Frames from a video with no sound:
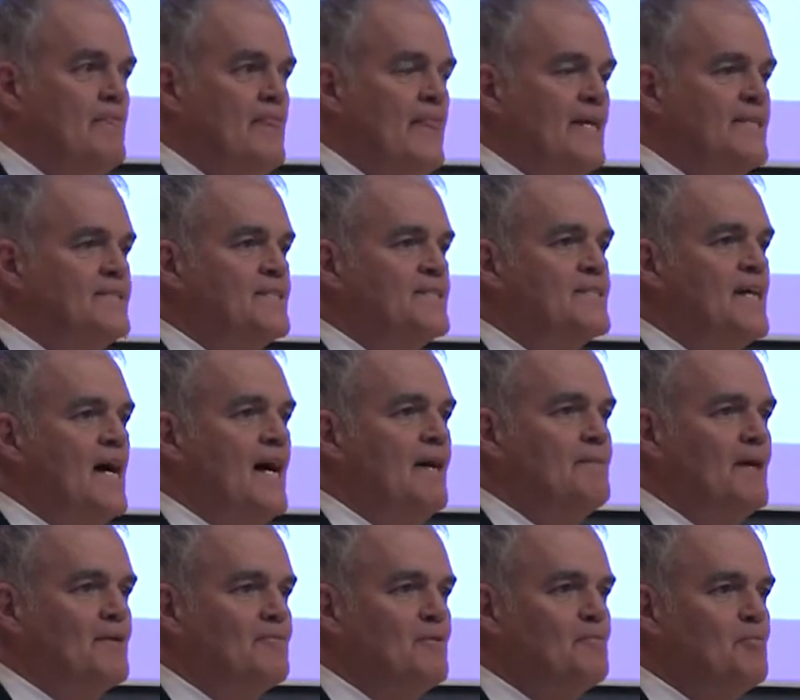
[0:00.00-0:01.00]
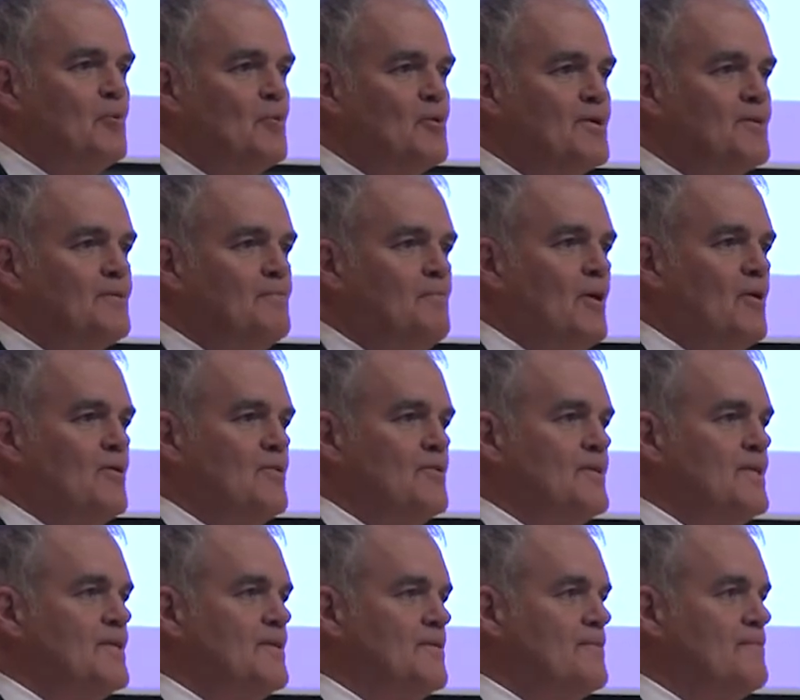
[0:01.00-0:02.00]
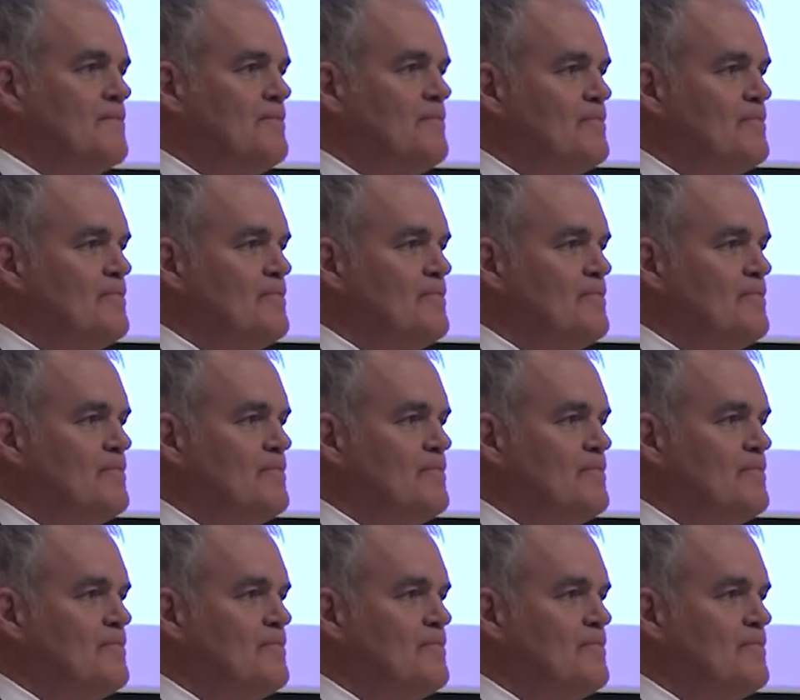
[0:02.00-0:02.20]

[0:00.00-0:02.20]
At the time, I reported to Paul O'Neill.